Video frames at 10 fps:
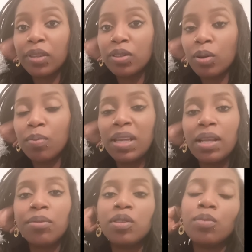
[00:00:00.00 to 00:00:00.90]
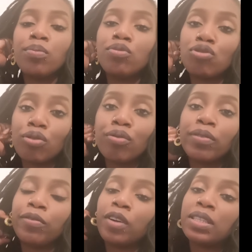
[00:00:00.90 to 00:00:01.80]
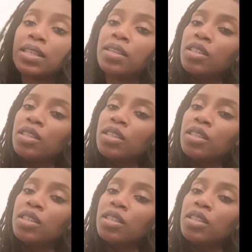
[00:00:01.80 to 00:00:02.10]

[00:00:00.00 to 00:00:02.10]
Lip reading: So being able to draw on first-hand